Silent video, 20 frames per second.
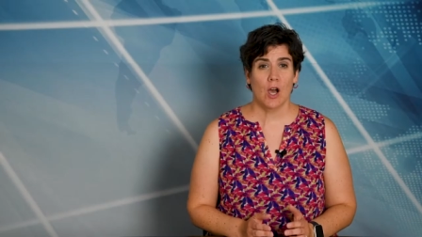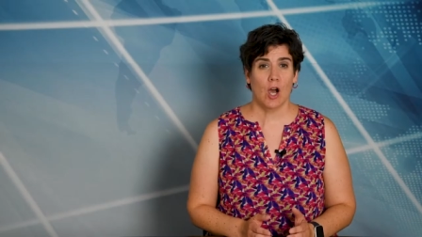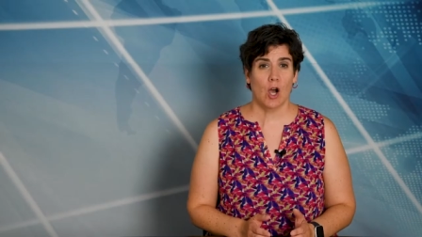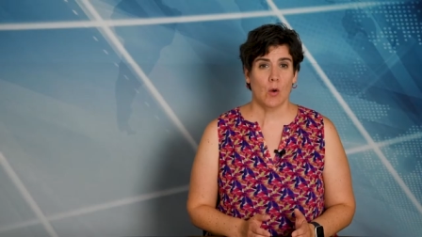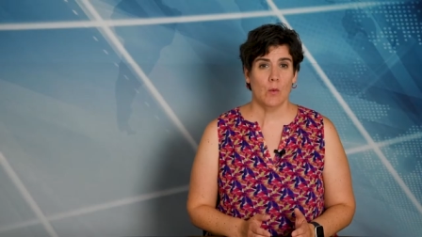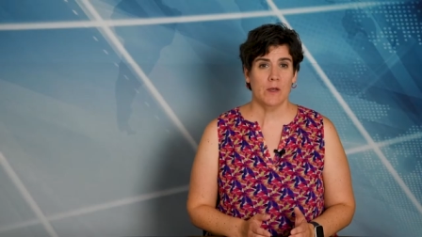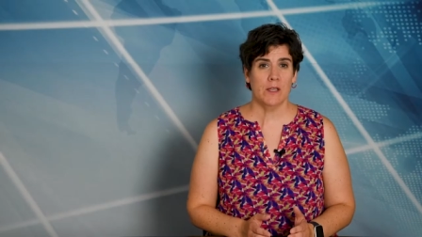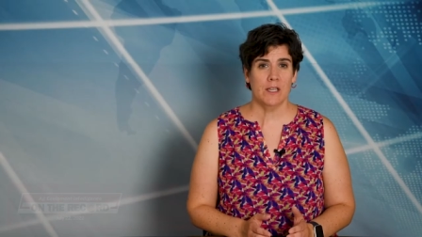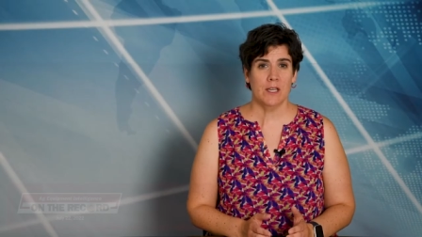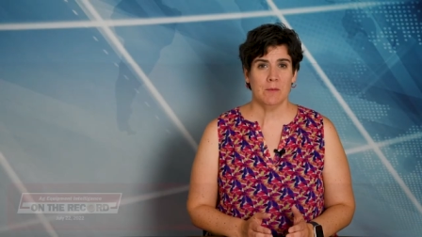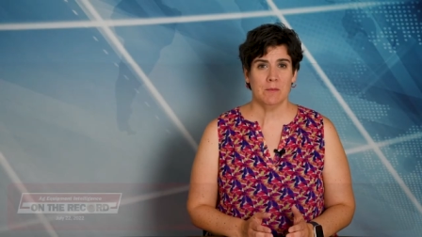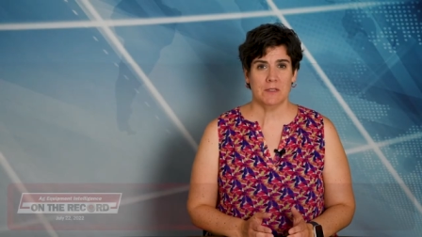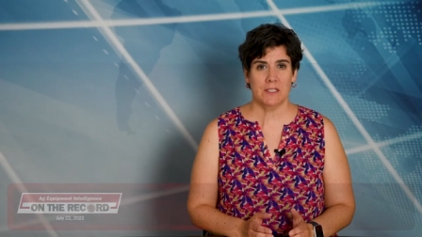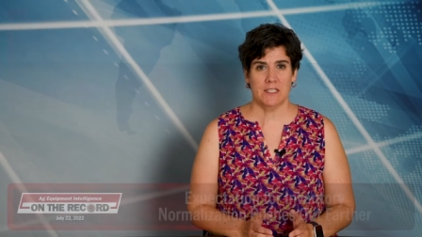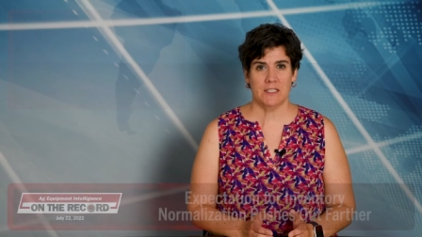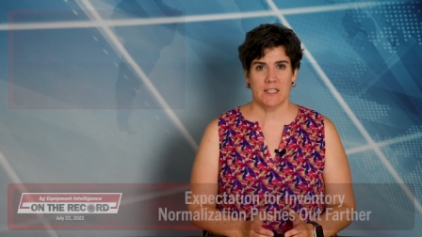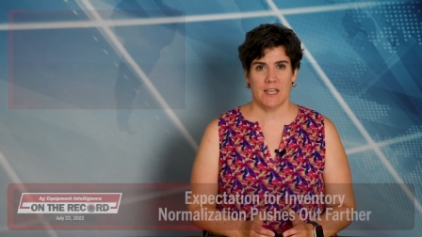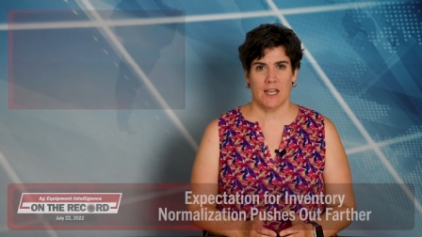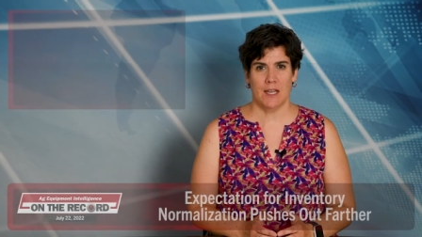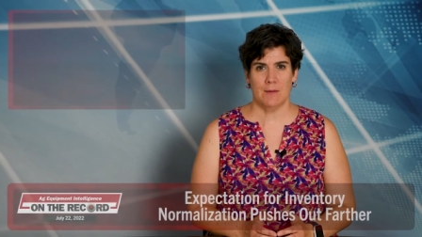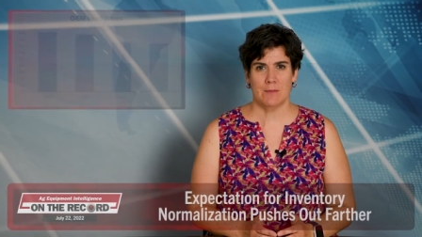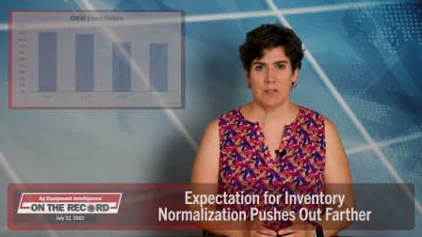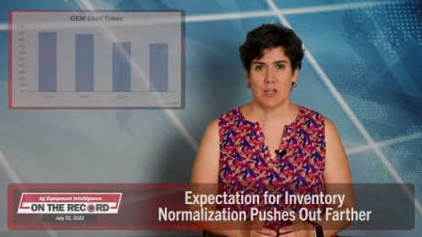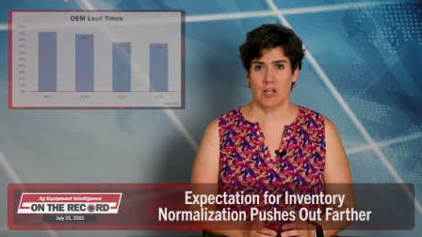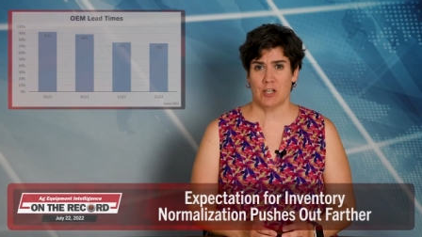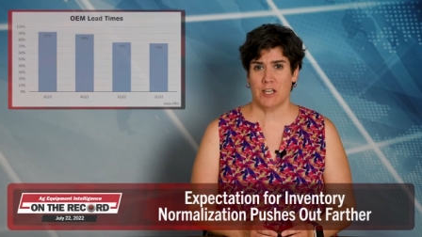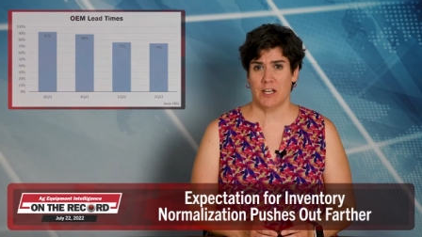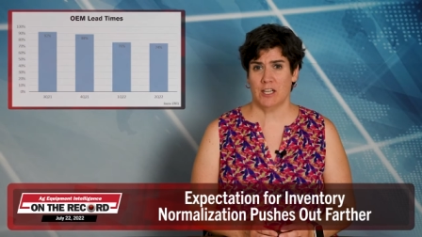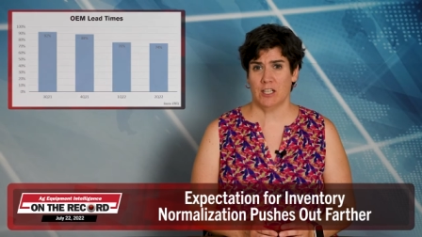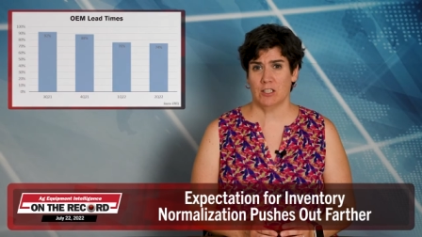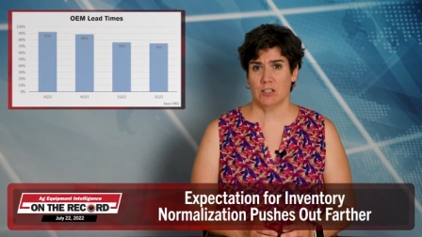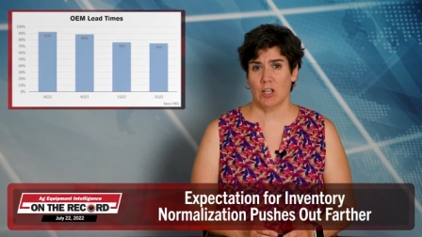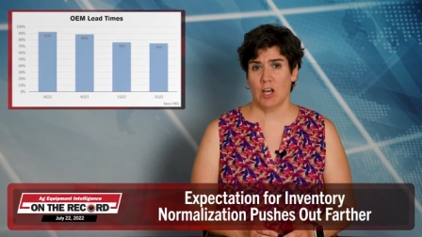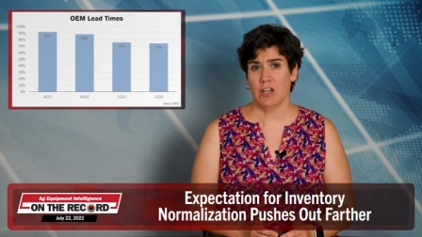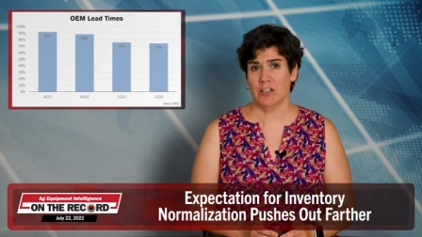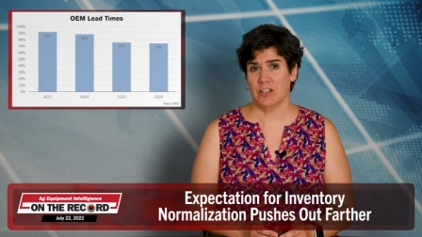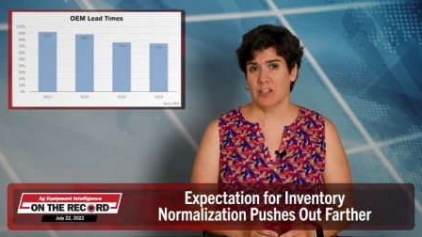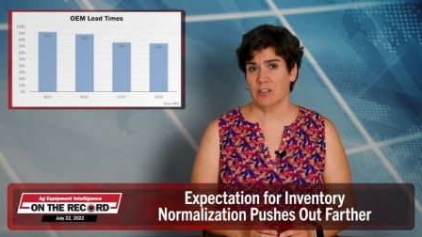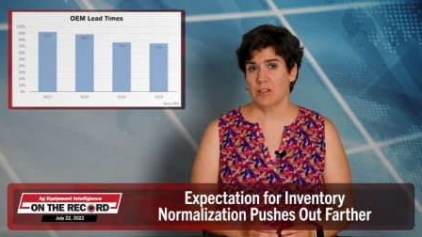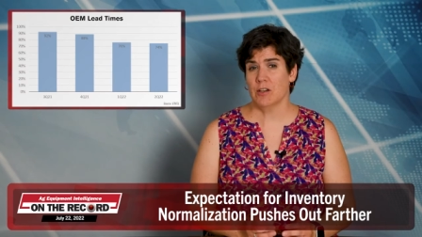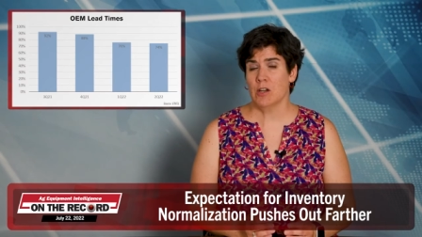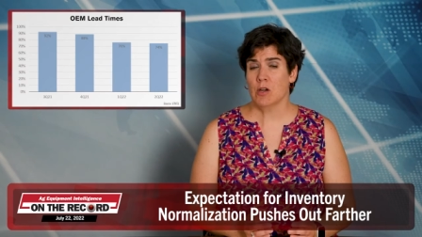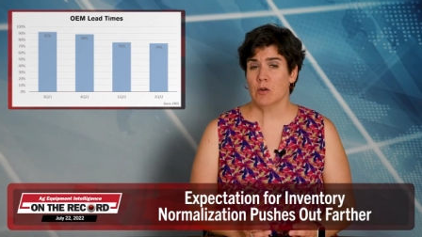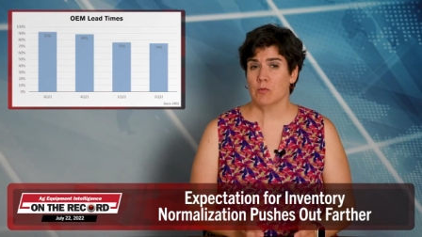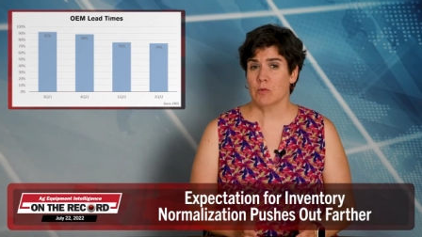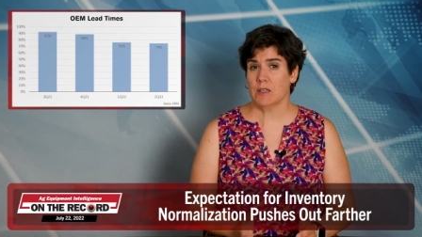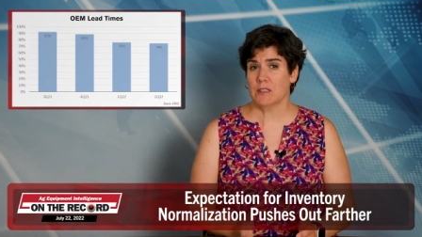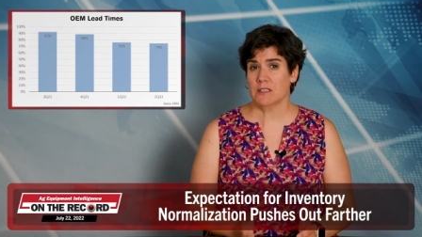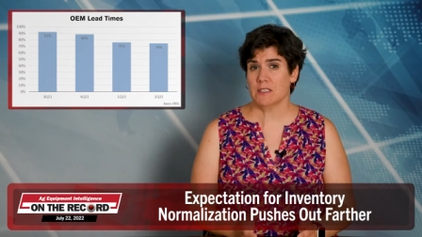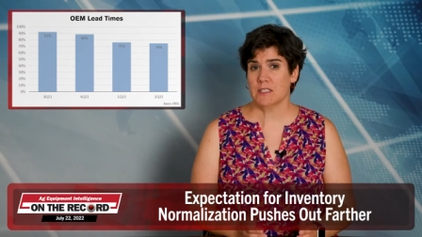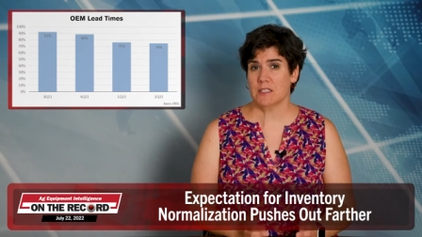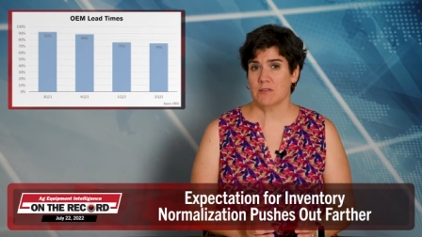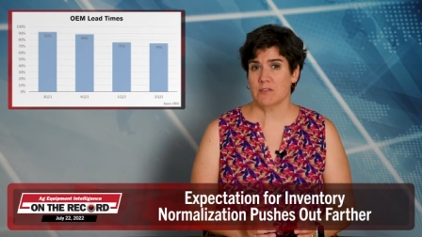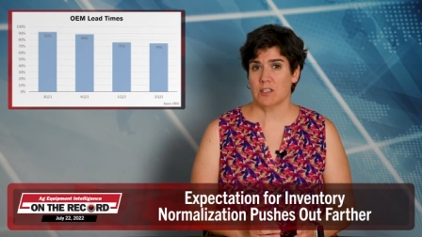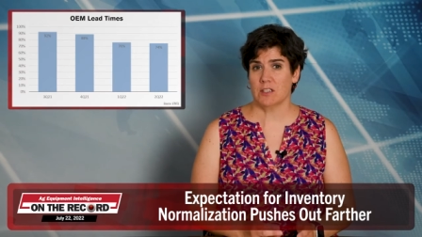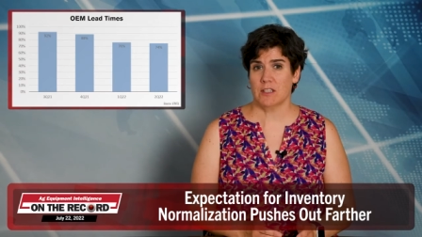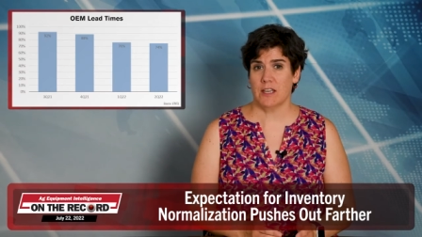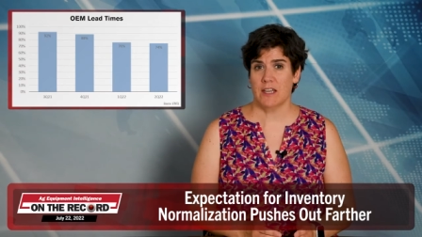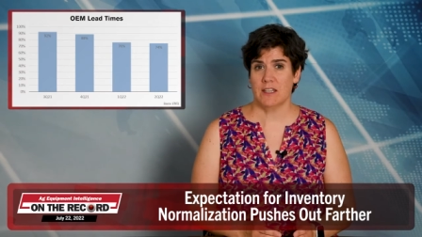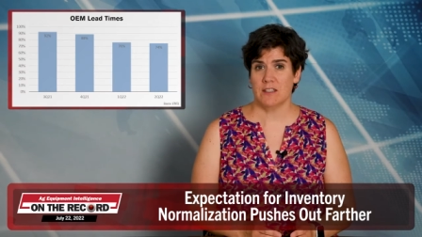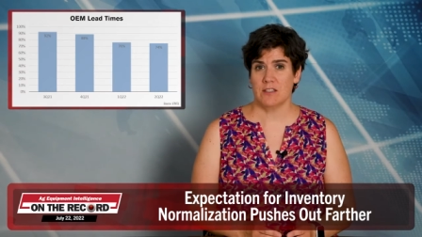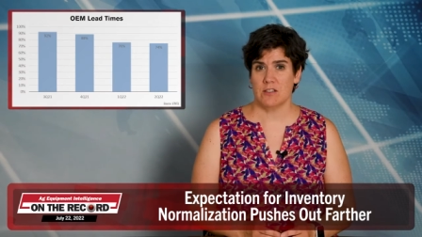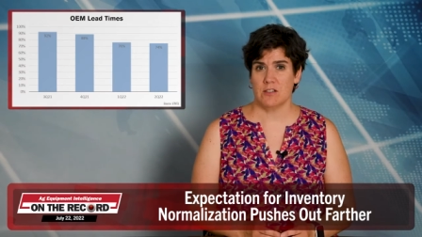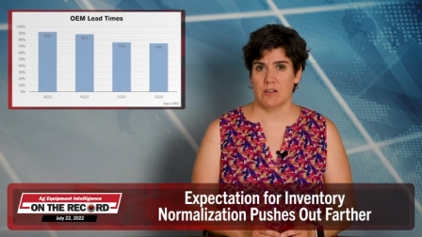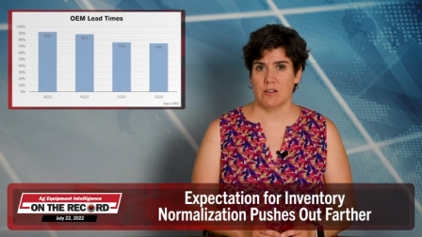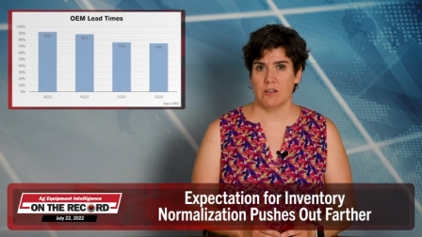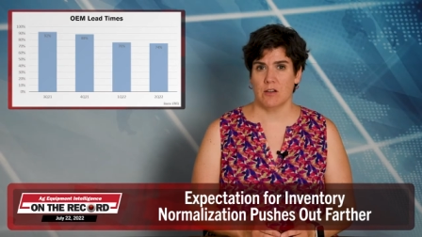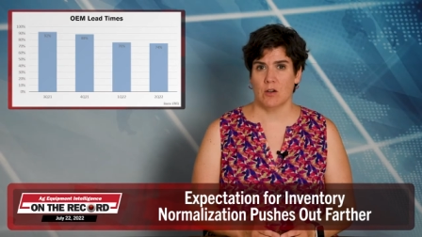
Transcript: OEM lead times are getting longer relative to last year,